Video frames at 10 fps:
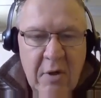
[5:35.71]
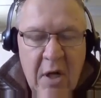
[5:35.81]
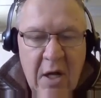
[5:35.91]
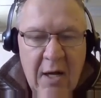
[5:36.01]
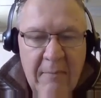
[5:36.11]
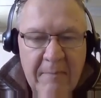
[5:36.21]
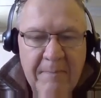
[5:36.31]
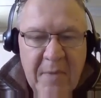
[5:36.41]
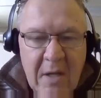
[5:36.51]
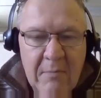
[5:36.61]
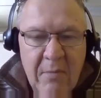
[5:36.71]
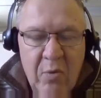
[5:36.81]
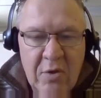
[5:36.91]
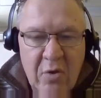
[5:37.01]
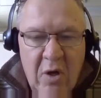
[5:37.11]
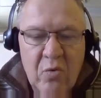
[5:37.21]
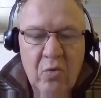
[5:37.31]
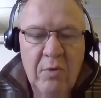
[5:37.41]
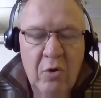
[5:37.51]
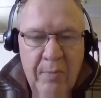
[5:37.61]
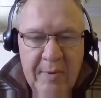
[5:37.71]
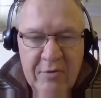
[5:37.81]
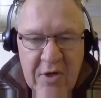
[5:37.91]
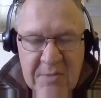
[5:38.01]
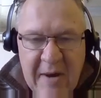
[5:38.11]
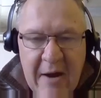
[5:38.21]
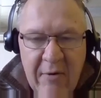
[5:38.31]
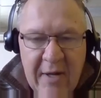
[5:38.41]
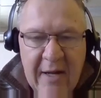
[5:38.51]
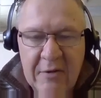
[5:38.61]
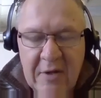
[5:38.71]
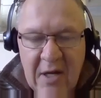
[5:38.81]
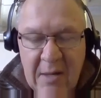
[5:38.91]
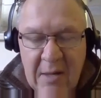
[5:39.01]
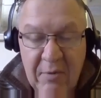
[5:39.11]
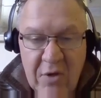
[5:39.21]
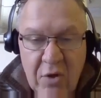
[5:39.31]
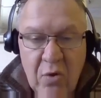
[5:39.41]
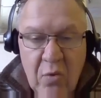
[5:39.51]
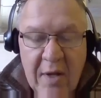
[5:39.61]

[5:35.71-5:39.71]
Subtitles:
But when you talk to them and you're open and transparent and get out there and they believe in you,